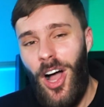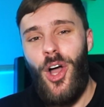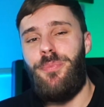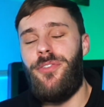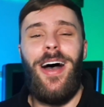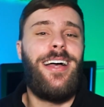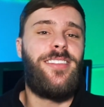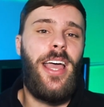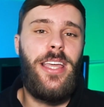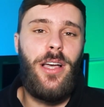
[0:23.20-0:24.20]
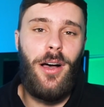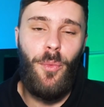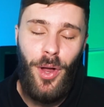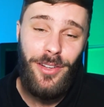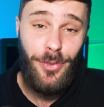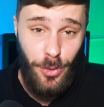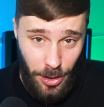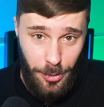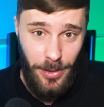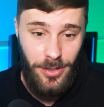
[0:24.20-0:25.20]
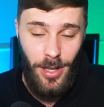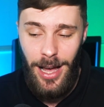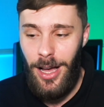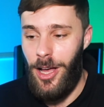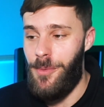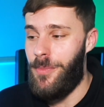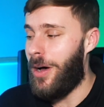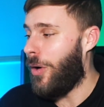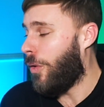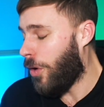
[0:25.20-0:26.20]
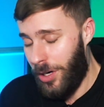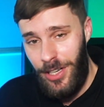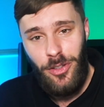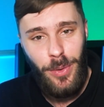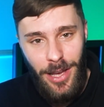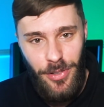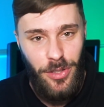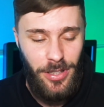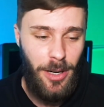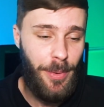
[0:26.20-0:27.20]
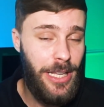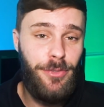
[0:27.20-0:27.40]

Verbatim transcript: I hope you've had a, a wonderful Christmas um, or holidays, whatever you celebrate.